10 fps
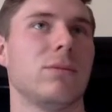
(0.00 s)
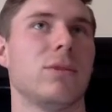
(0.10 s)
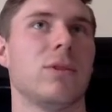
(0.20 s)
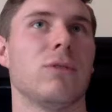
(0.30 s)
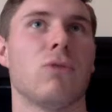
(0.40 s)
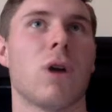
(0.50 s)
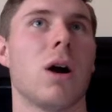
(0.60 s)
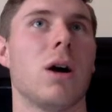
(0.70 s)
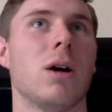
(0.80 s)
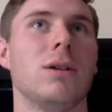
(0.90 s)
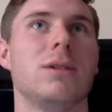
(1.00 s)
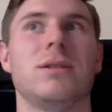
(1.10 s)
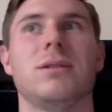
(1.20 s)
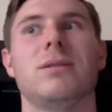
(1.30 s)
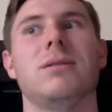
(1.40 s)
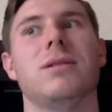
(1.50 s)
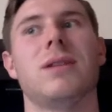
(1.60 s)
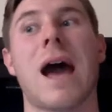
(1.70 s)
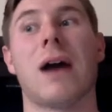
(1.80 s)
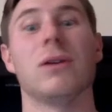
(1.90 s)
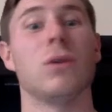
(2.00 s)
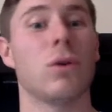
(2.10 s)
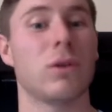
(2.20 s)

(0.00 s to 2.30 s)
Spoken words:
Ruggs, Aguilar